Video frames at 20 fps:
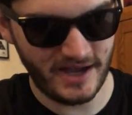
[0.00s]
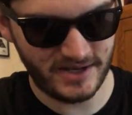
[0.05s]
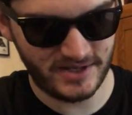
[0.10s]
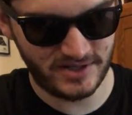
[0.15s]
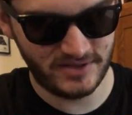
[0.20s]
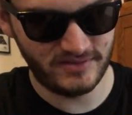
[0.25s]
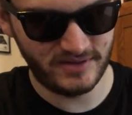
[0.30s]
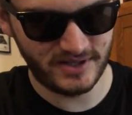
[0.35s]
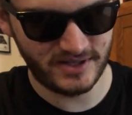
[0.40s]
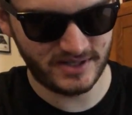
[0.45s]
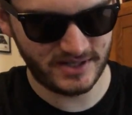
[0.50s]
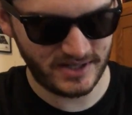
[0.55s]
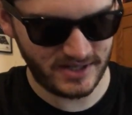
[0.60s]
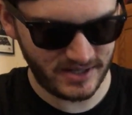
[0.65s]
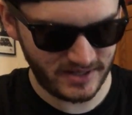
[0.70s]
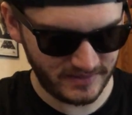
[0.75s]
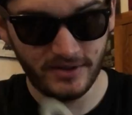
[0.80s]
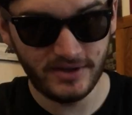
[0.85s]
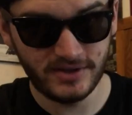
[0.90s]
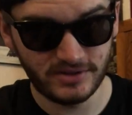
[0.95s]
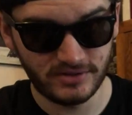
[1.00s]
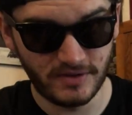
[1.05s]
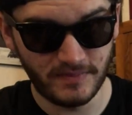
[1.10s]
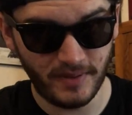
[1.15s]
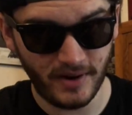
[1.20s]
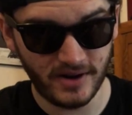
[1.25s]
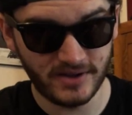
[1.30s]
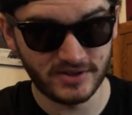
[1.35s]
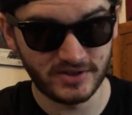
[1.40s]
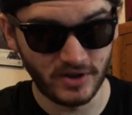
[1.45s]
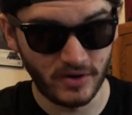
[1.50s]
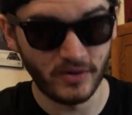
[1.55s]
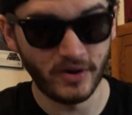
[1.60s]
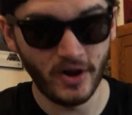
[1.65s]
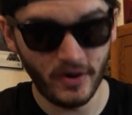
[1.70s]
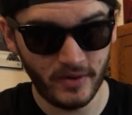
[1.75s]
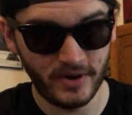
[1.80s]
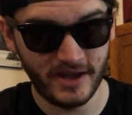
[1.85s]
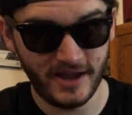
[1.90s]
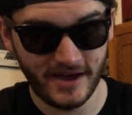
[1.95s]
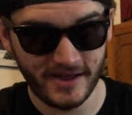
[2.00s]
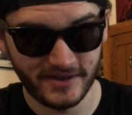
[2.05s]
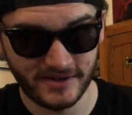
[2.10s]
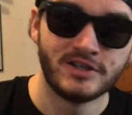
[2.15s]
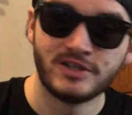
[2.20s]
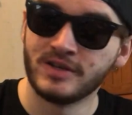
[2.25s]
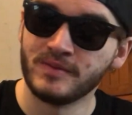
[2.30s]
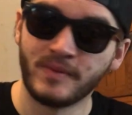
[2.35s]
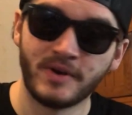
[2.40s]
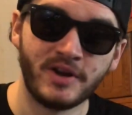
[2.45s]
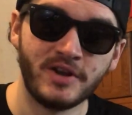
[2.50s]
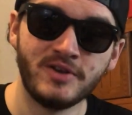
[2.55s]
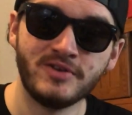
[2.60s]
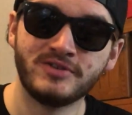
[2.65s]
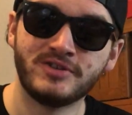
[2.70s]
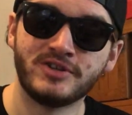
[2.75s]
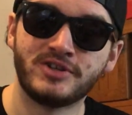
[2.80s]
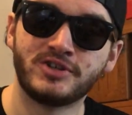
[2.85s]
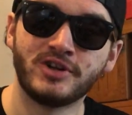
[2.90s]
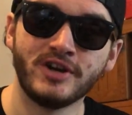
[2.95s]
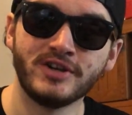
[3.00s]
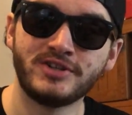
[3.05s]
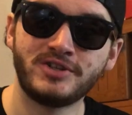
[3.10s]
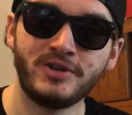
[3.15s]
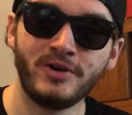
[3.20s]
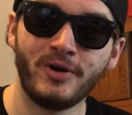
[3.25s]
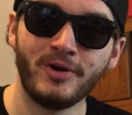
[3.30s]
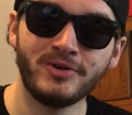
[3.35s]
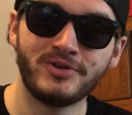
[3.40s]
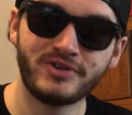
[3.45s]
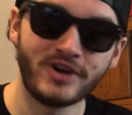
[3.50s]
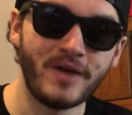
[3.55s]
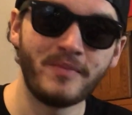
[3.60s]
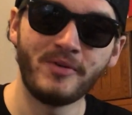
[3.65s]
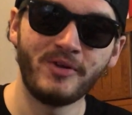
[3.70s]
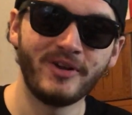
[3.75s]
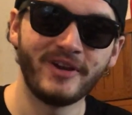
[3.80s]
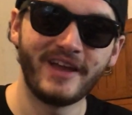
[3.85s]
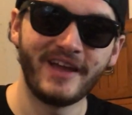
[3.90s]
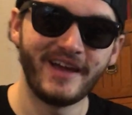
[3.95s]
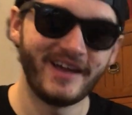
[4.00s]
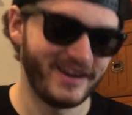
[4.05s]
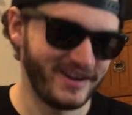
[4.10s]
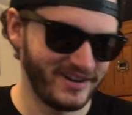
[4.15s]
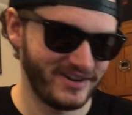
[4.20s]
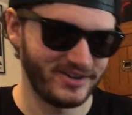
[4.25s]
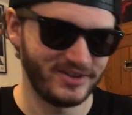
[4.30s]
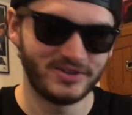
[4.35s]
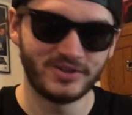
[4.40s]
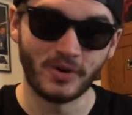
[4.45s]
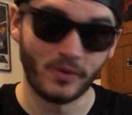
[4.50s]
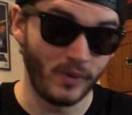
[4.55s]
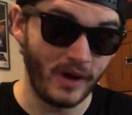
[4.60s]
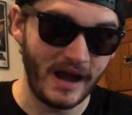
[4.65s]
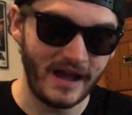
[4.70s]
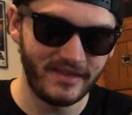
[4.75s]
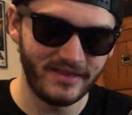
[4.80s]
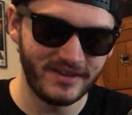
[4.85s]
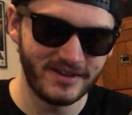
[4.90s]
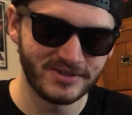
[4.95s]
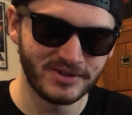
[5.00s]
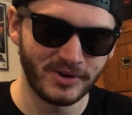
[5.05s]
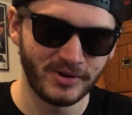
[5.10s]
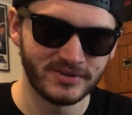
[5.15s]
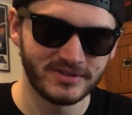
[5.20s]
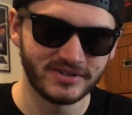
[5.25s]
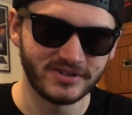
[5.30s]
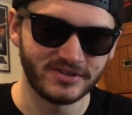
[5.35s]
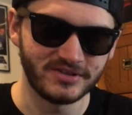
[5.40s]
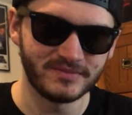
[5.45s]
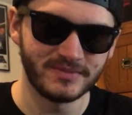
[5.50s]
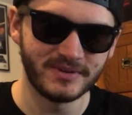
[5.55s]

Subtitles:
as you can see, these 3 parts don't go together, so I'm going to use the trusty old Dremel again to widen these holes a little